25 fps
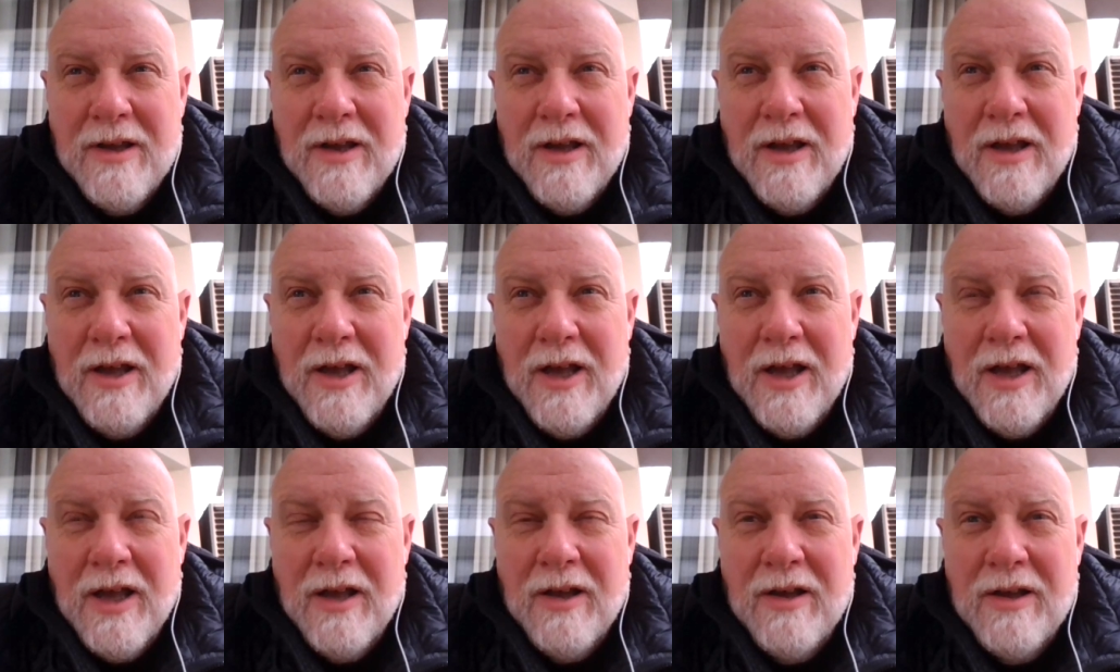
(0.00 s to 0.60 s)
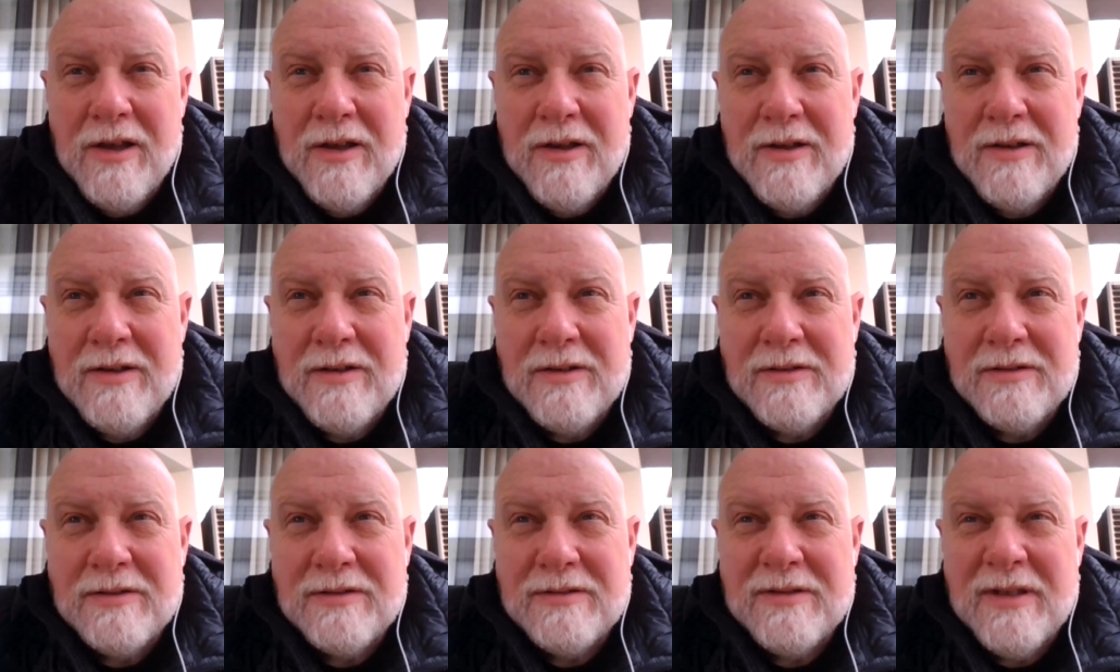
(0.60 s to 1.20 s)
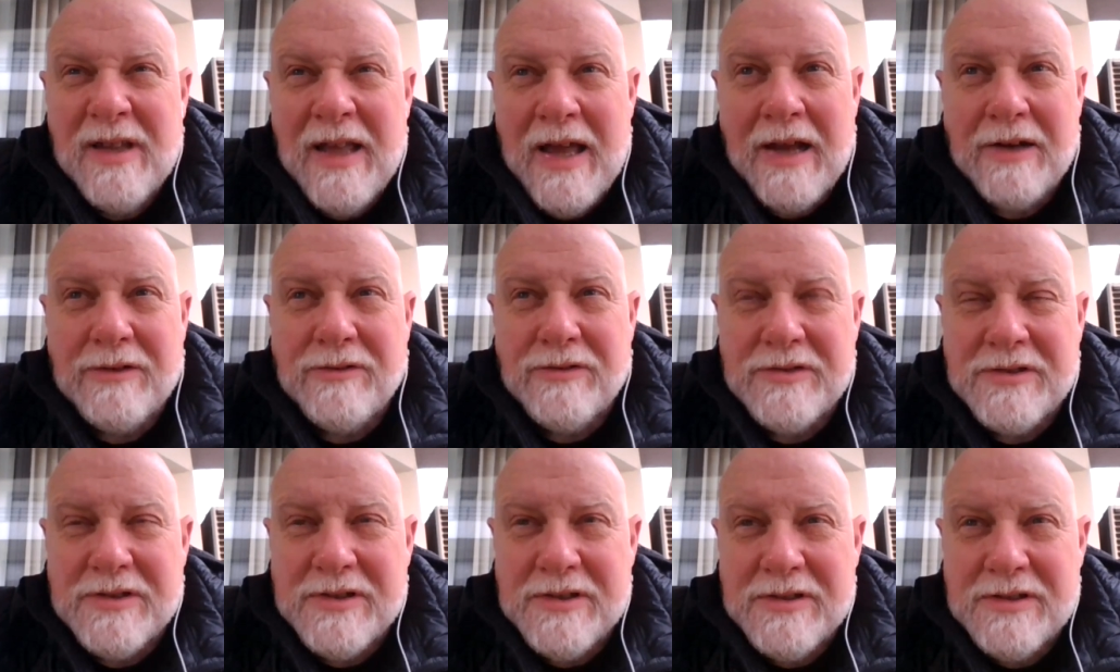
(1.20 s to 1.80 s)
uh,
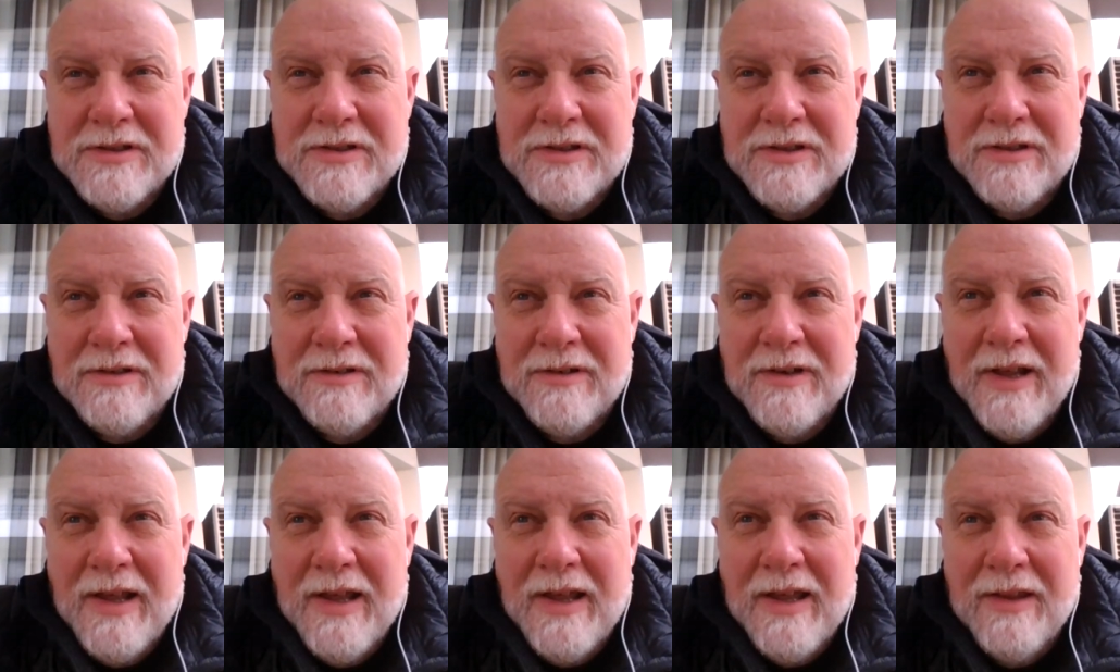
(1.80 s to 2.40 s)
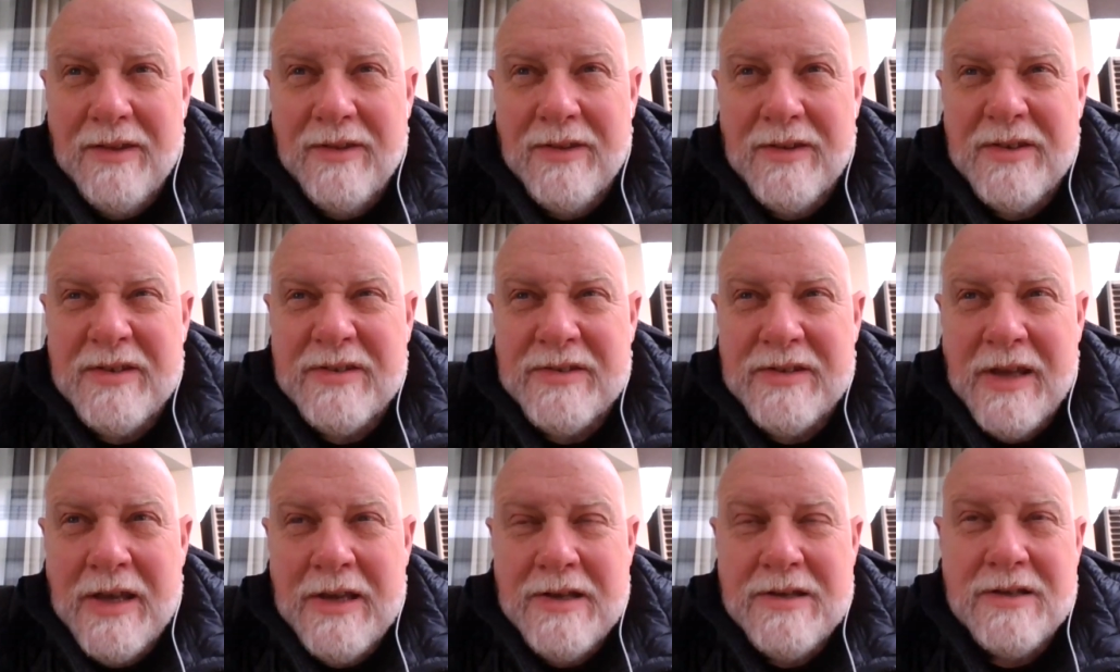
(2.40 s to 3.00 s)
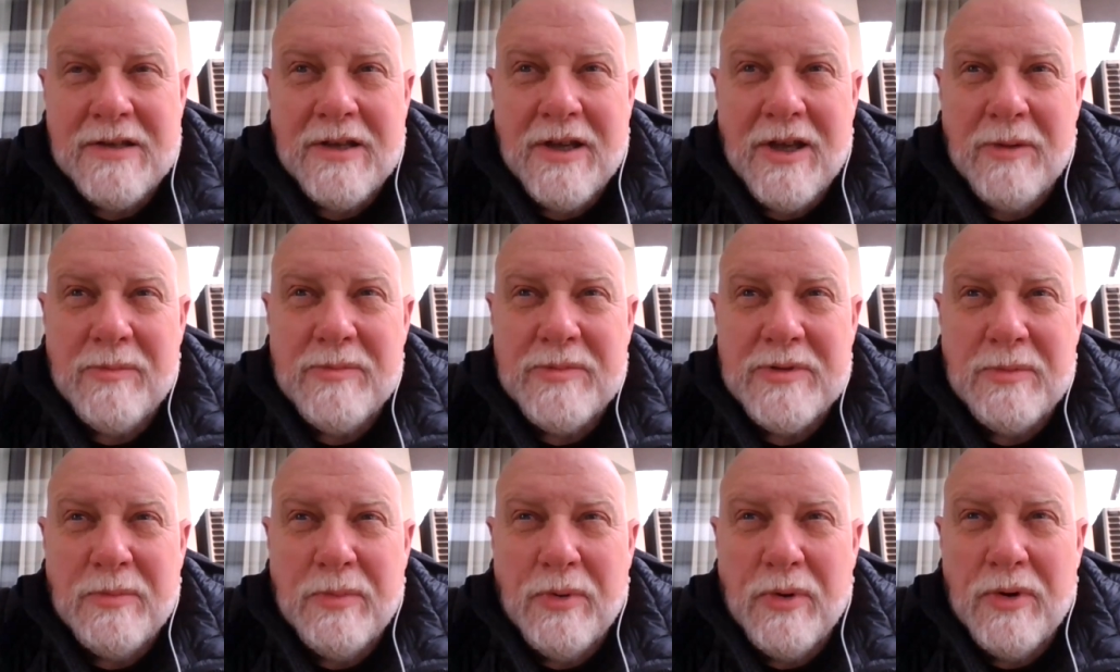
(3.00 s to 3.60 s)
actresses, and, and this agent
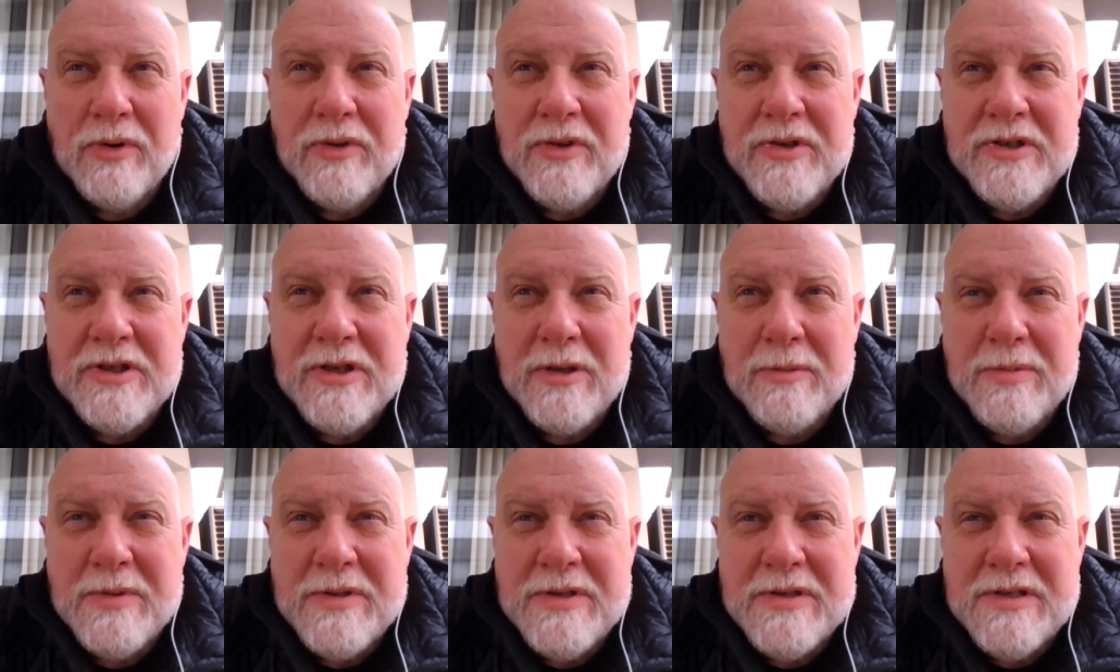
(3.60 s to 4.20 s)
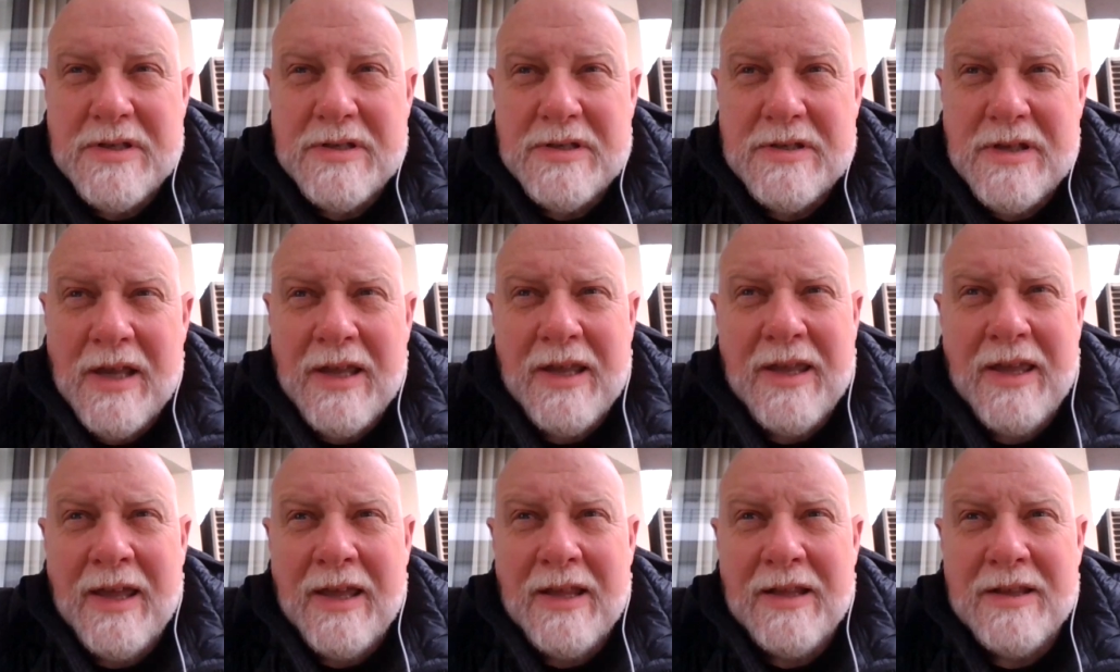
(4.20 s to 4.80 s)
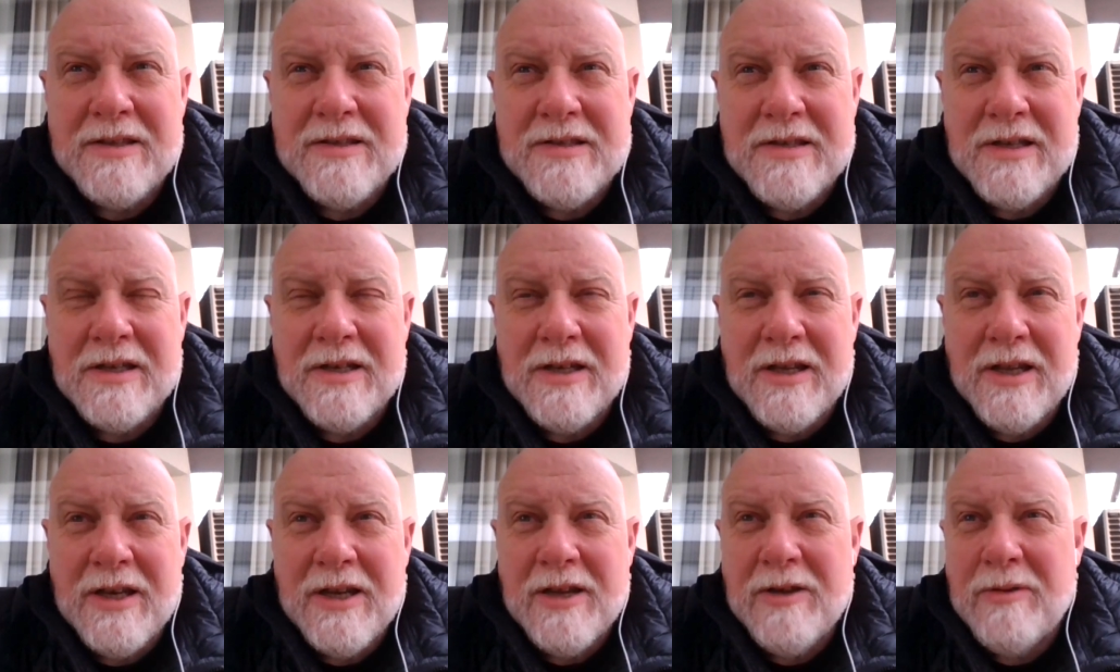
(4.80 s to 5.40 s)
comes aboard the ship and says, I can't
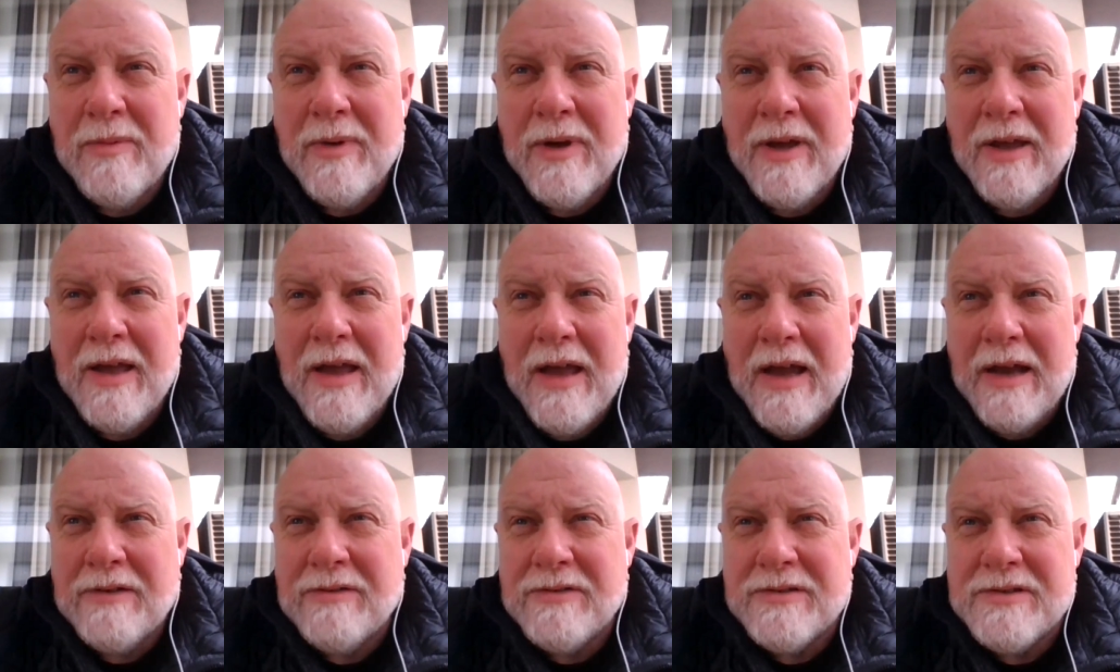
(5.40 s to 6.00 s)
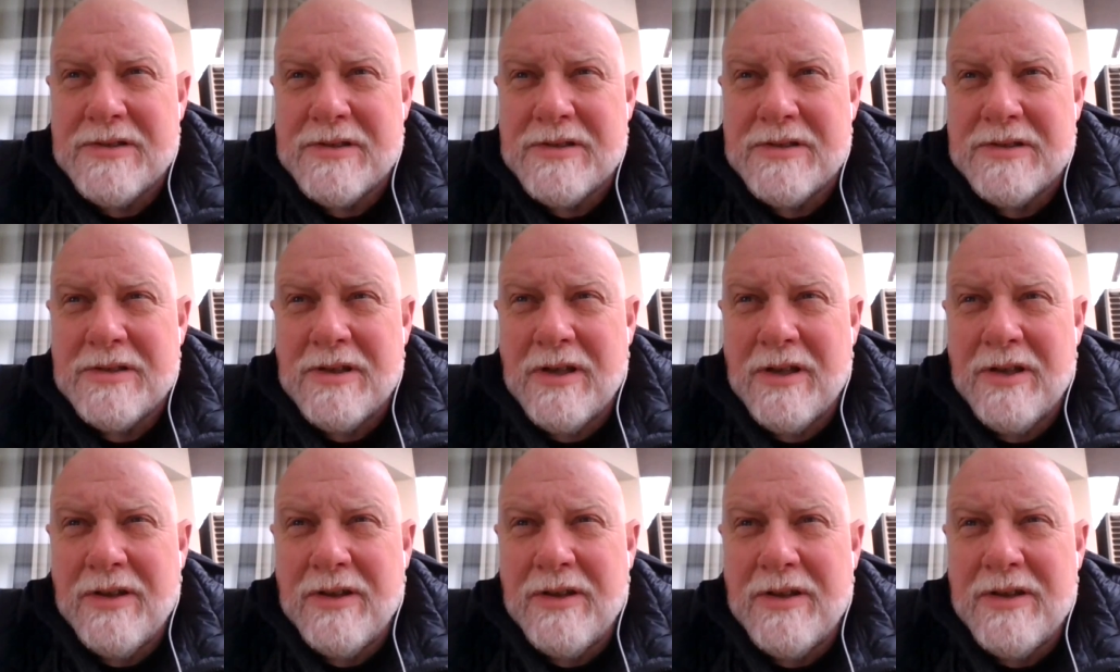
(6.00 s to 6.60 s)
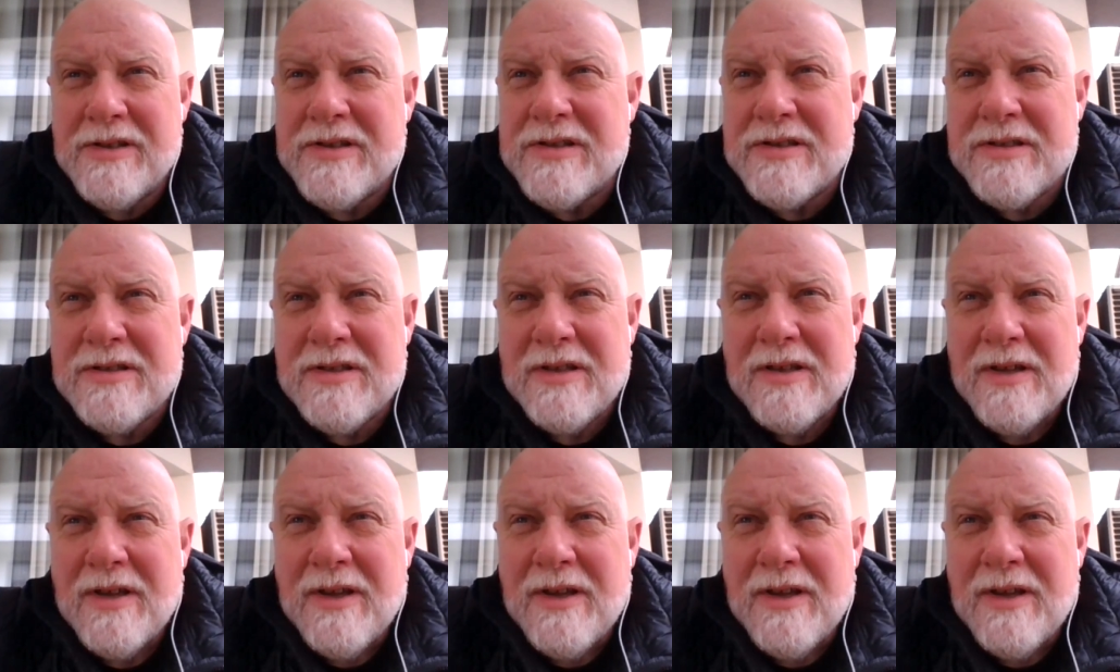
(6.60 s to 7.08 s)
send any of my actresses on this